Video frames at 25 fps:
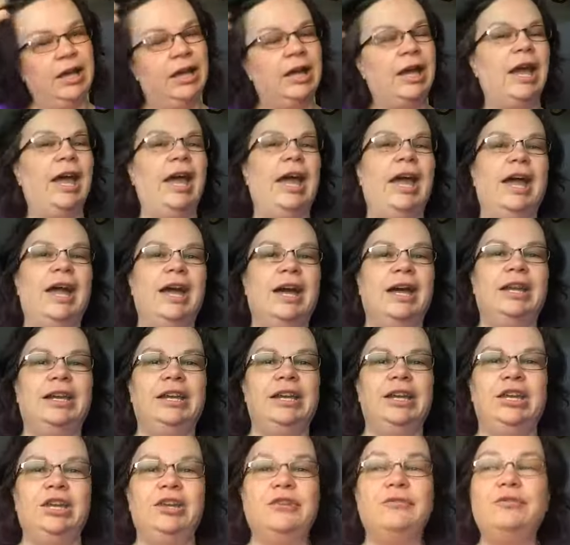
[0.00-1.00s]

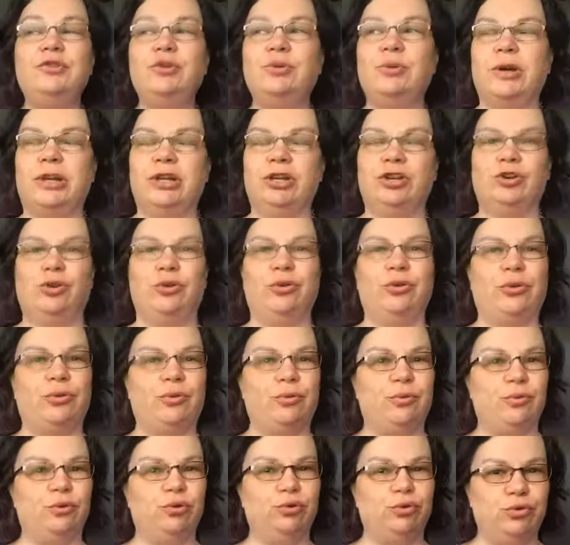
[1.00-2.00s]
And if you want to go
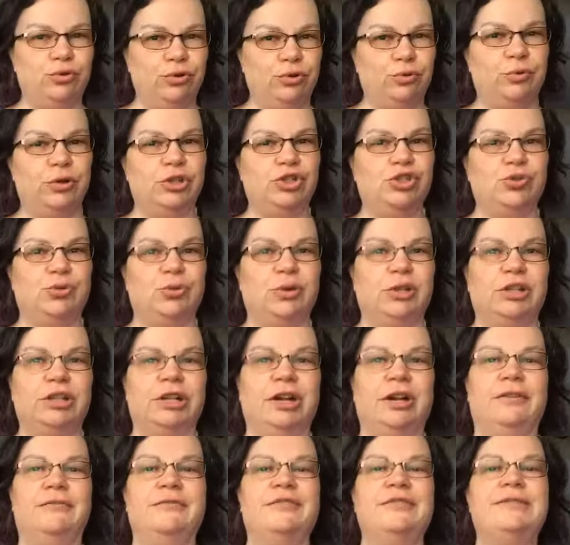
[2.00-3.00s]
through the ritual
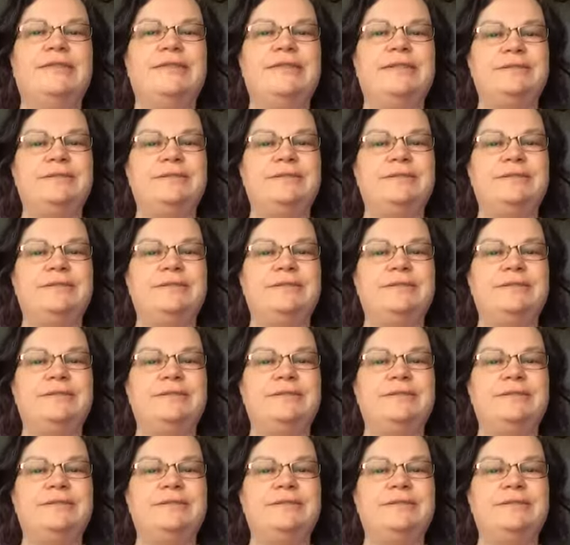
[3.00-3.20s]
of